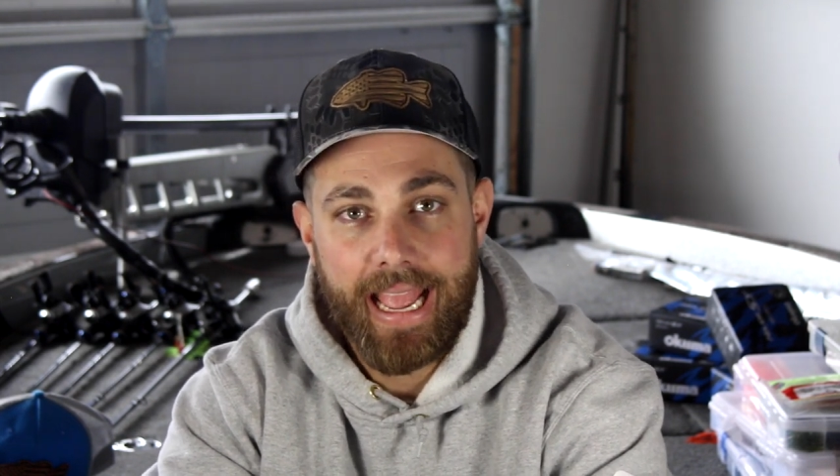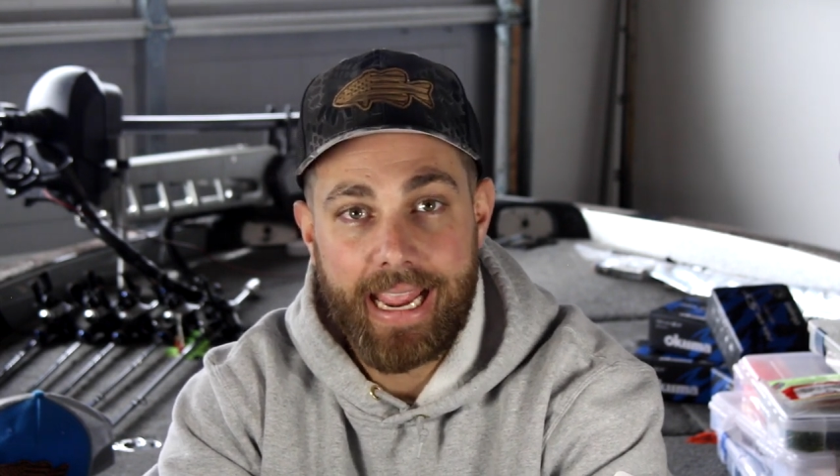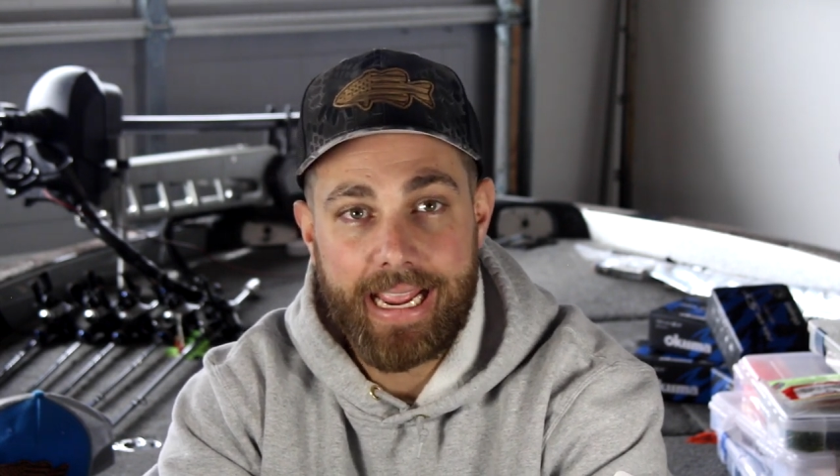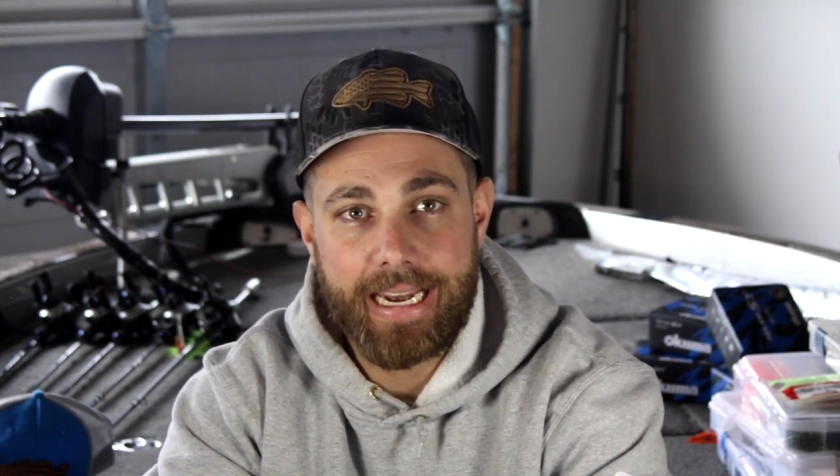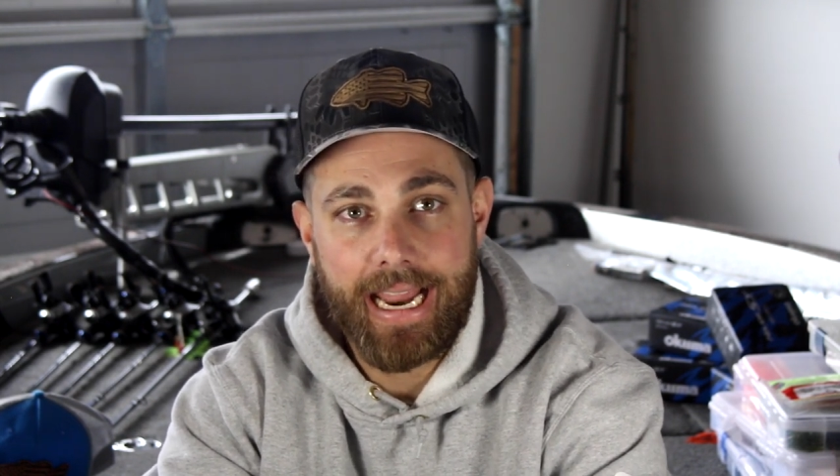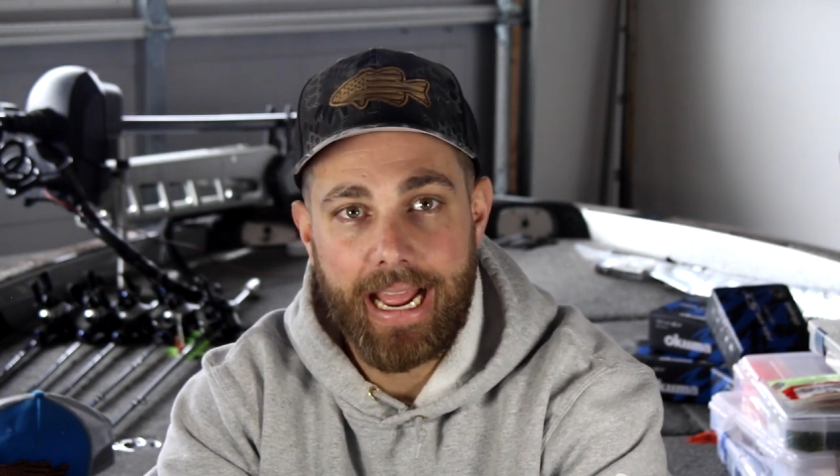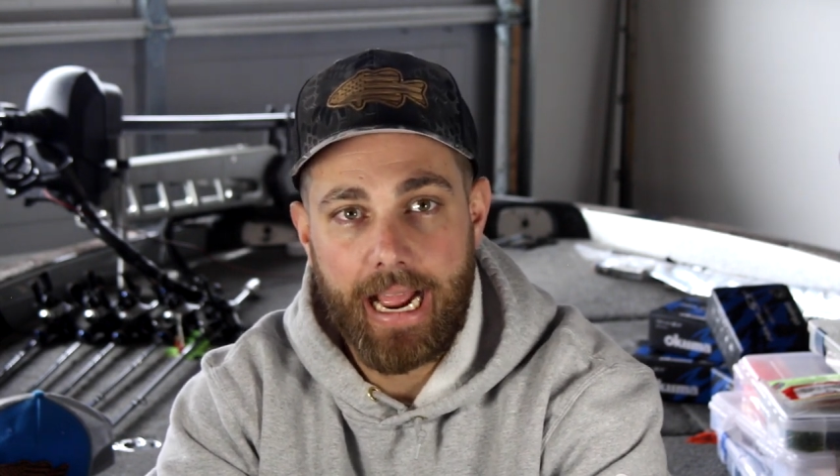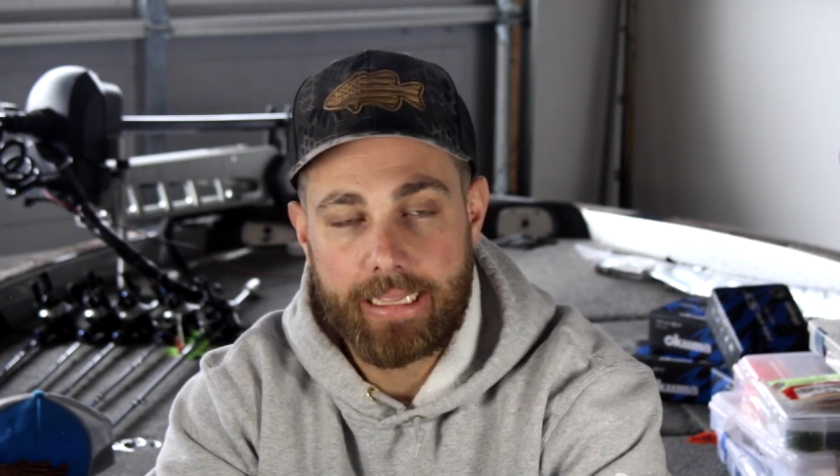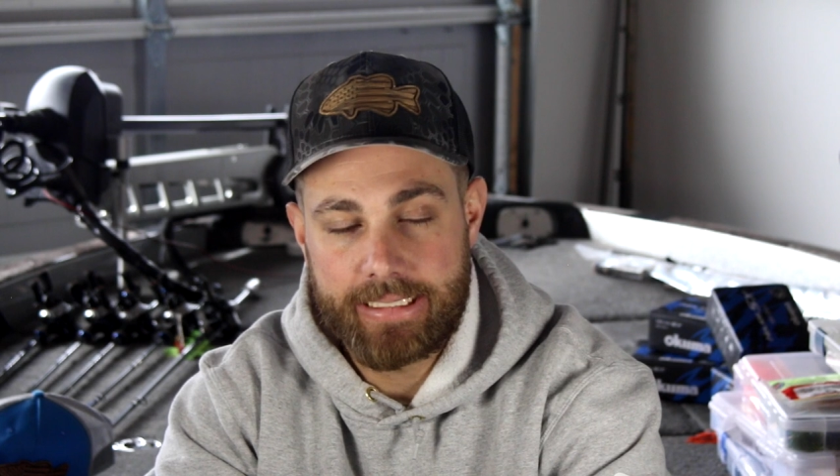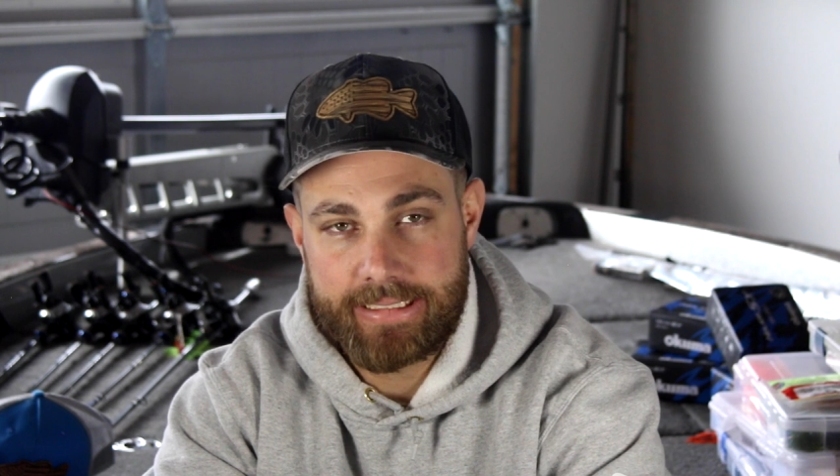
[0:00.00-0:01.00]
and
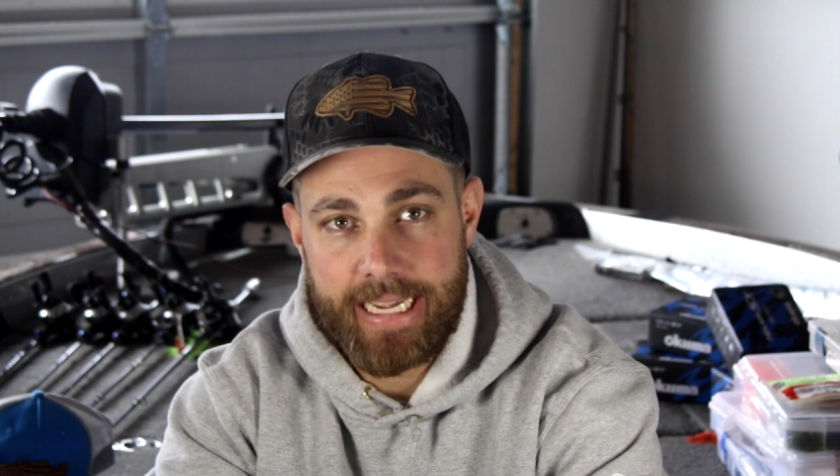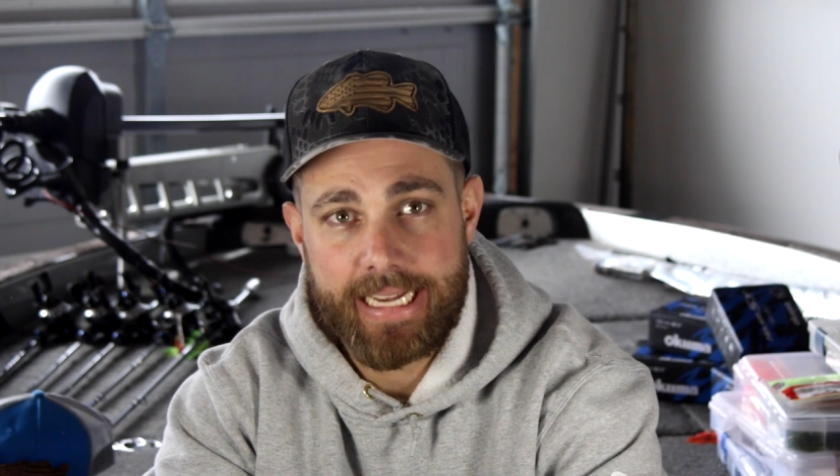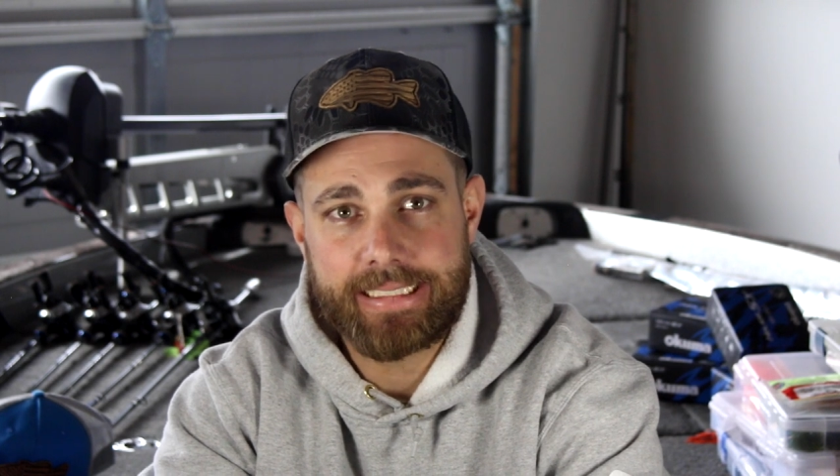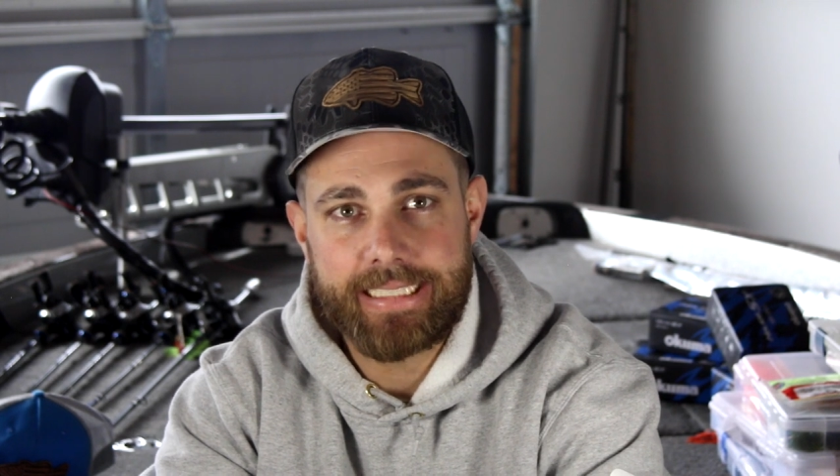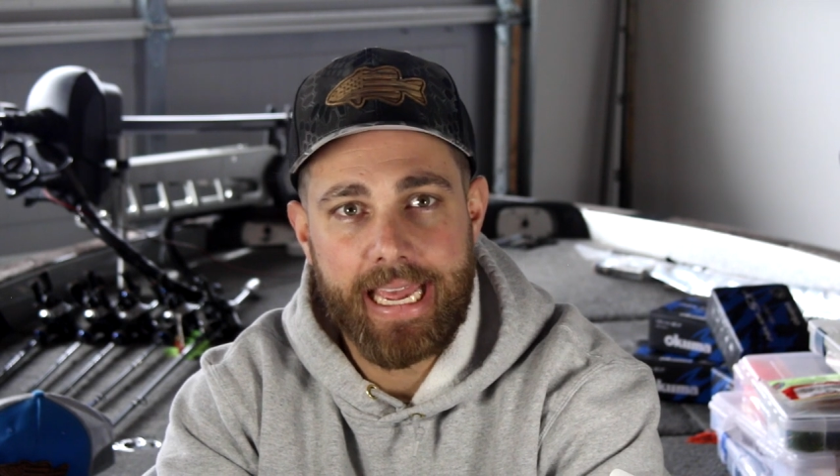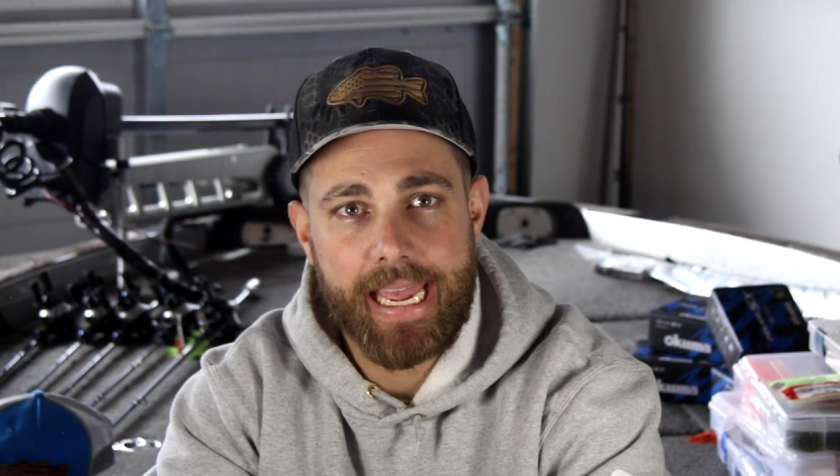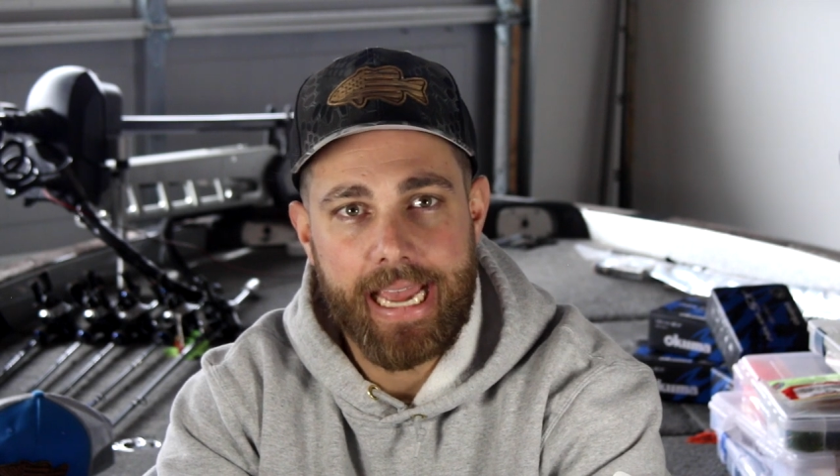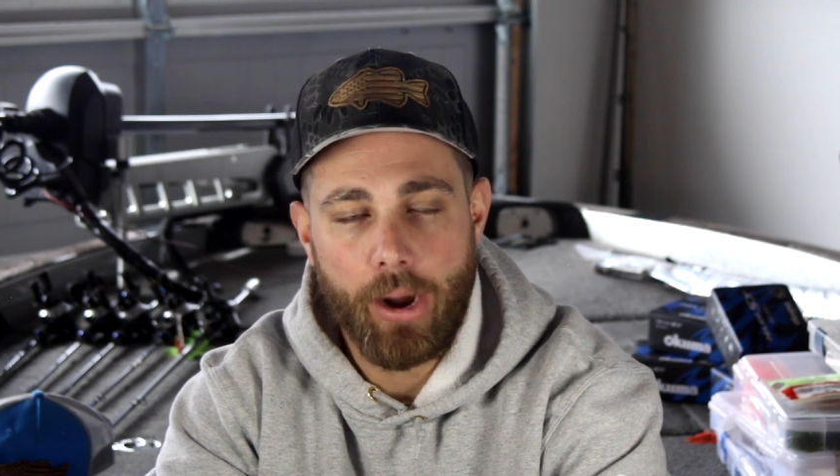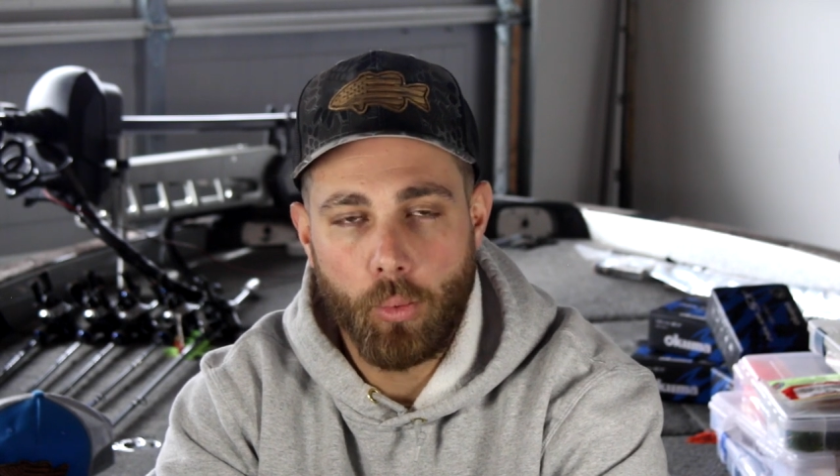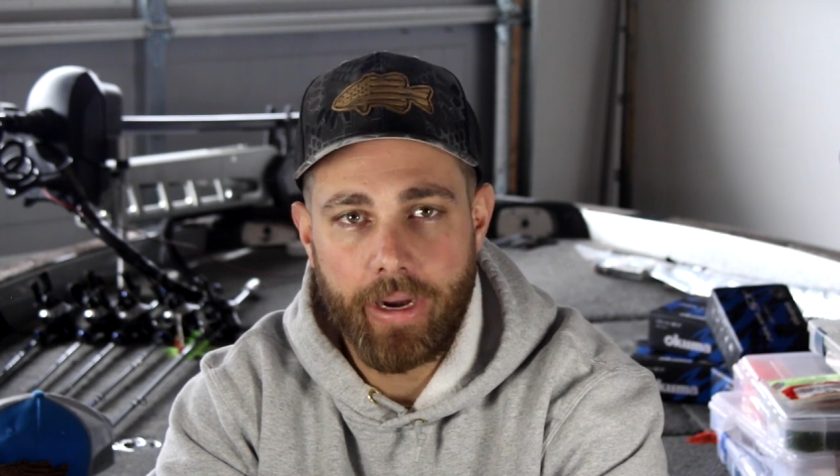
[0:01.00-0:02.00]
the second
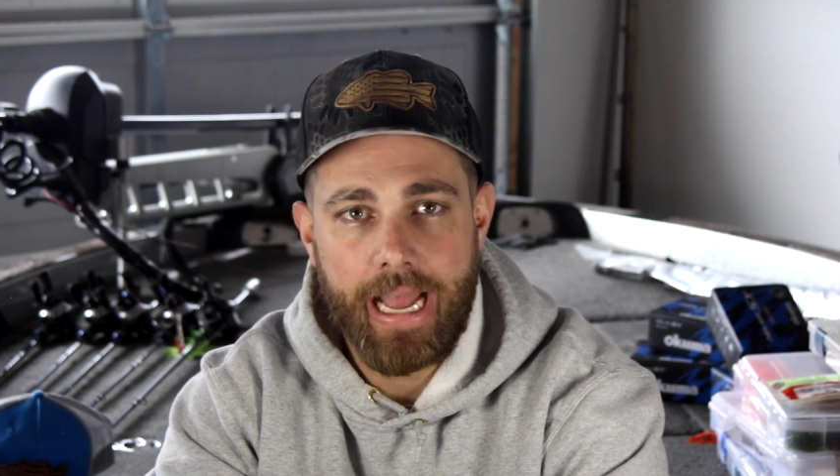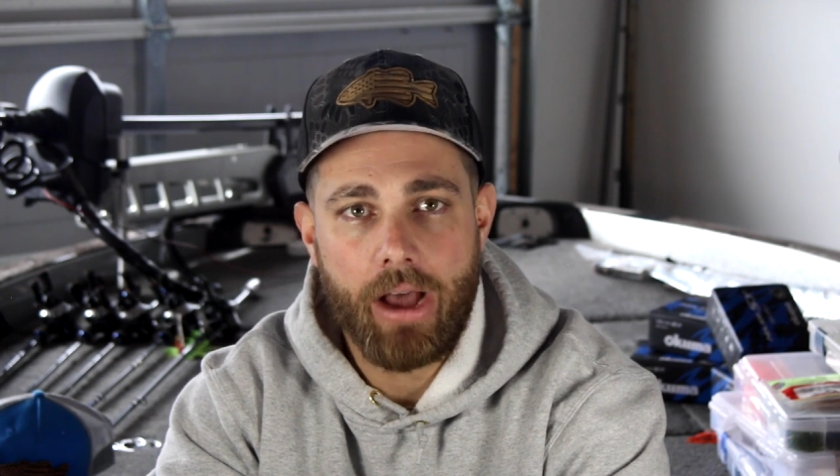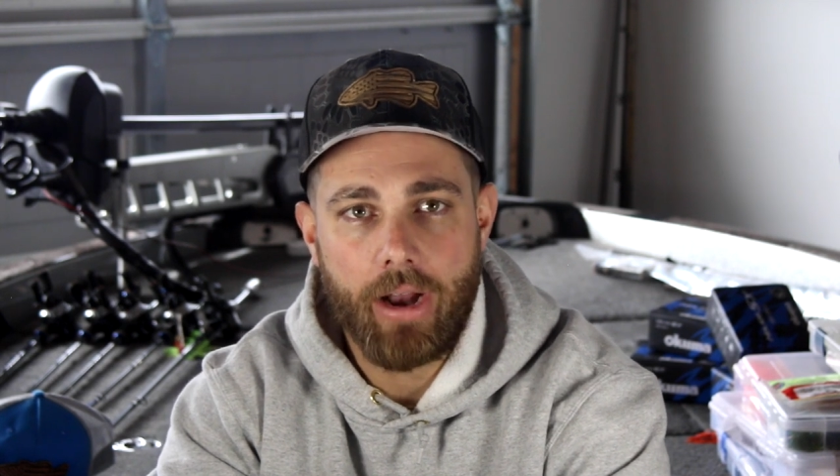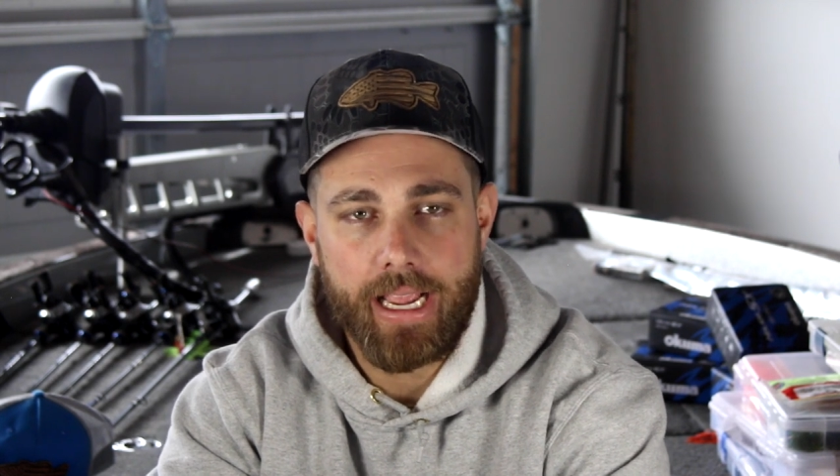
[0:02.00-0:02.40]
day I went out,